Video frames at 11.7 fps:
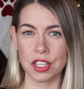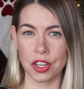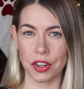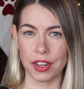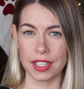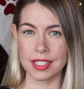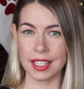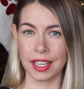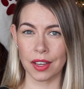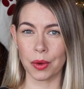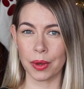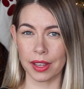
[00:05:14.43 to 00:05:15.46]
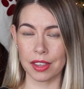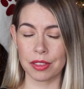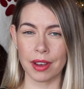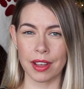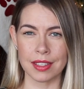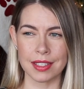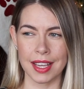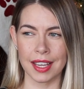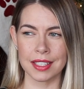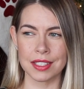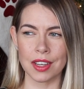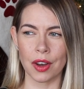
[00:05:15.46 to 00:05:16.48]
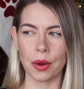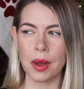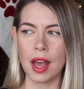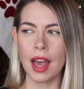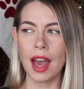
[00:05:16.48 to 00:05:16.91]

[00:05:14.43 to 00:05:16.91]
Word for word: to crease and get oily throughout the day. So